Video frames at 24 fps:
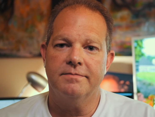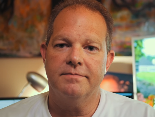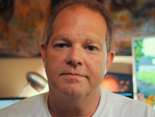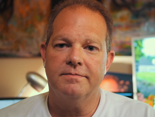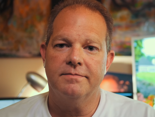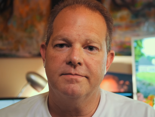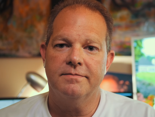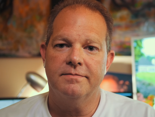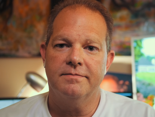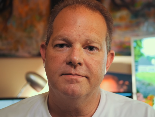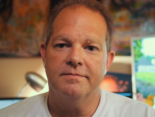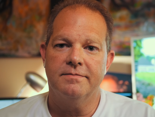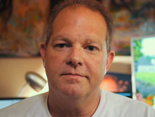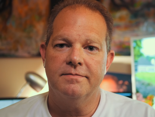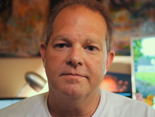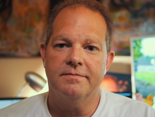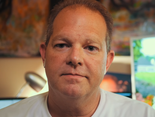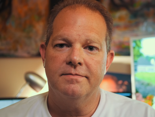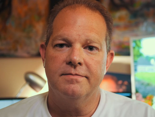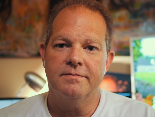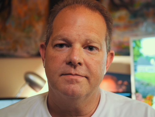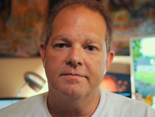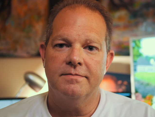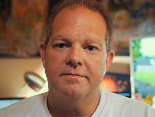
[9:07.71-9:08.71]

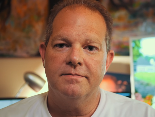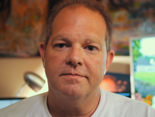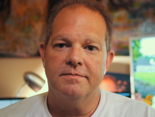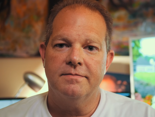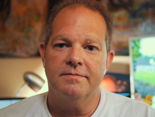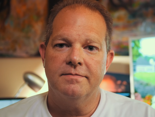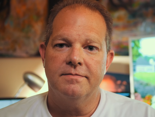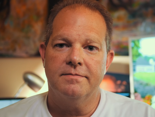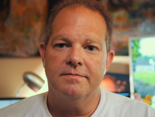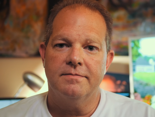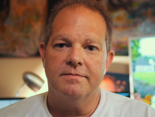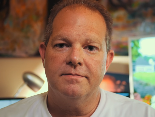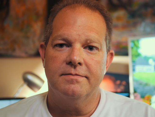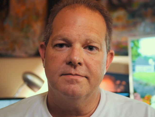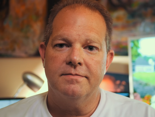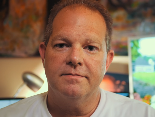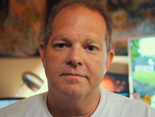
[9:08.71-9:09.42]
Nobody speaks.